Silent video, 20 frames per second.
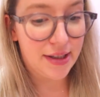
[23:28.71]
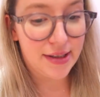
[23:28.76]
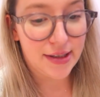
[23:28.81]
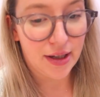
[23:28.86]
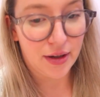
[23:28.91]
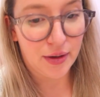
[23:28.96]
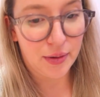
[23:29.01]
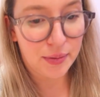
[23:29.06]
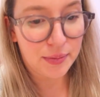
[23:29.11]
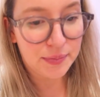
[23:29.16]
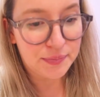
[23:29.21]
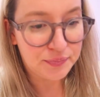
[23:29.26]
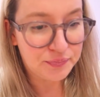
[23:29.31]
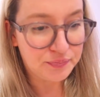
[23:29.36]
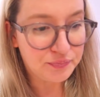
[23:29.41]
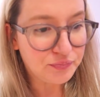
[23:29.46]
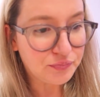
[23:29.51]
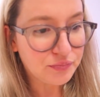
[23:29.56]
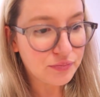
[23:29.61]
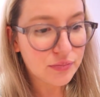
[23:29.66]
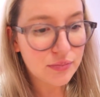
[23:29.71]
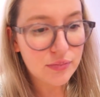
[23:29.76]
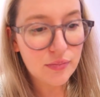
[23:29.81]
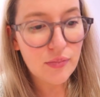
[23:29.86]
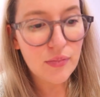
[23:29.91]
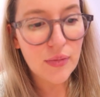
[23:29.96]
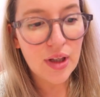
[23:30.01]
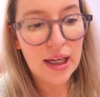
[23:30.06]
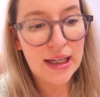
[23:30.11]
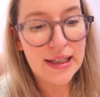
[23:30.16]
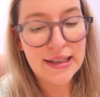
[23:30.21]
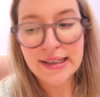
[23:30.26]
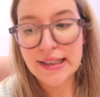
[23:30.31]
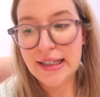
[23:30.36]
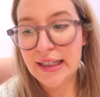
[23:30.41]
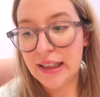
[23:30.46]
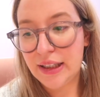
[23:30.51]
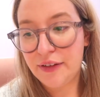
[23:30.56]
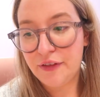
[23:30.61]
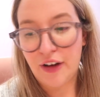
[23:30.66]
So it's
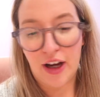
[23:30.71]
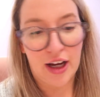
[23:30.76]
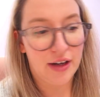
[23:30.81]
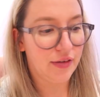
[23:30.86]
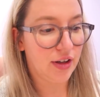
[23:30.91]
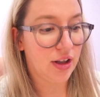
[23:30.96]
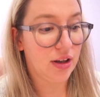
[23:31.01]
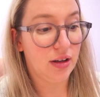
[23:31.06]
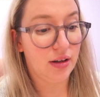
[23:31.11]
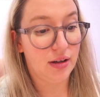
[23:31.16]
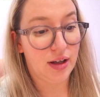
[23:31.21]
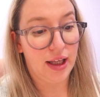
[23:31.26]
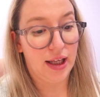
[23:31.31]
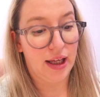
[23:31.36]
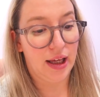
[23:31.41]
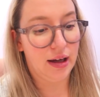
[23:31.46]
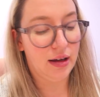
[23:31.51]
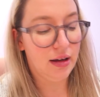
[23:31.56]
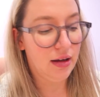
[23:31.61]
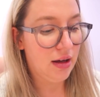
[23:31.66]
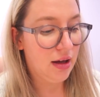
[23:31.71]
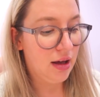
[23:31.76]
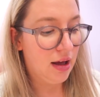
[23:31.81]
nearly five o'clock here.